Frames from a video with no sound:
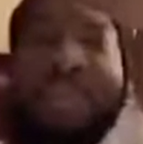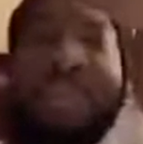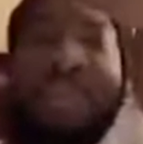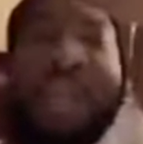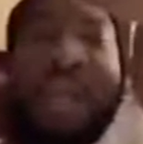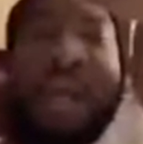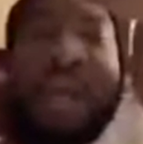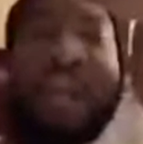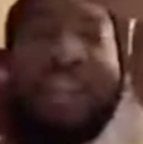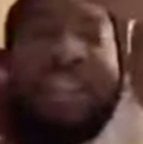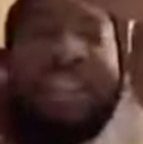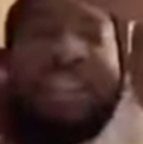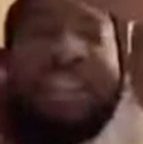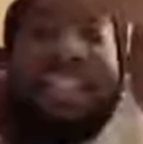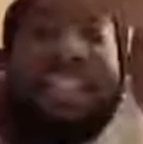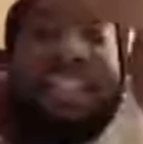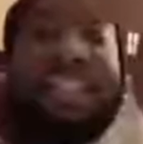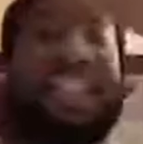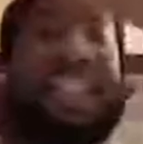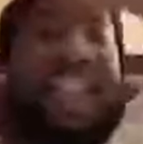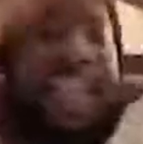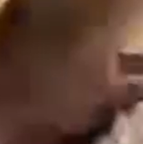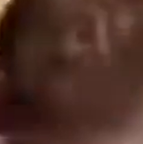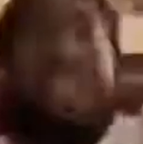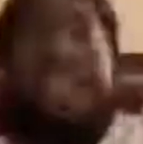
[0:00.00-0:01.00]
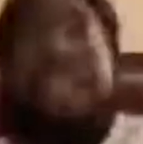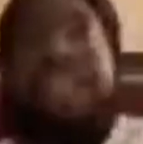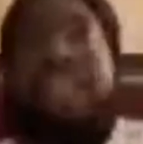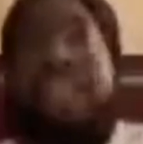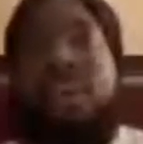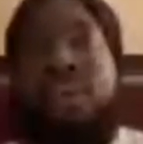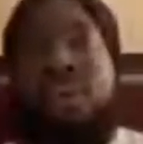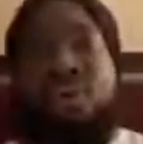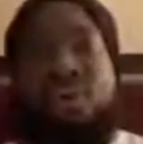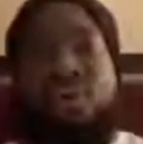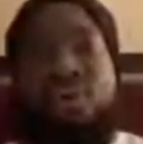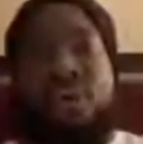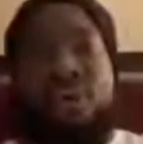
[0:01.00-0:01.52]
guard suddenly
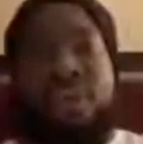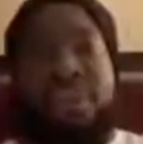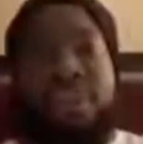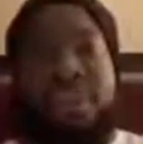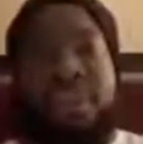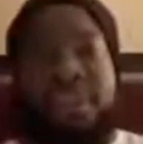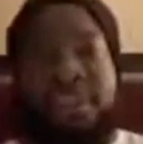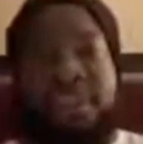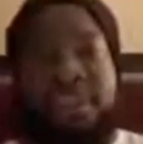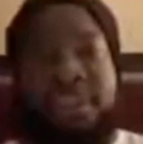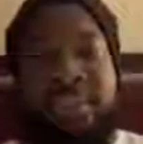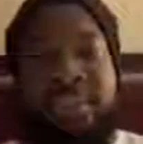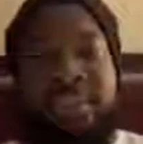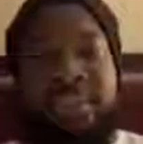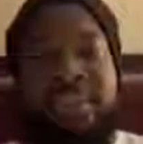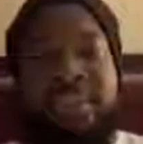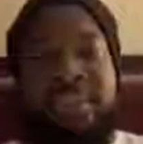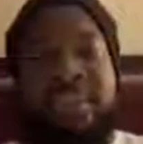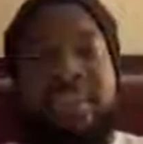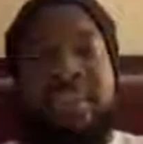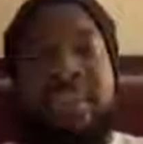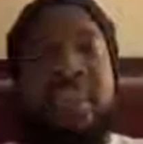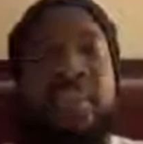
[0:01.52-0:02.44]
crosses. The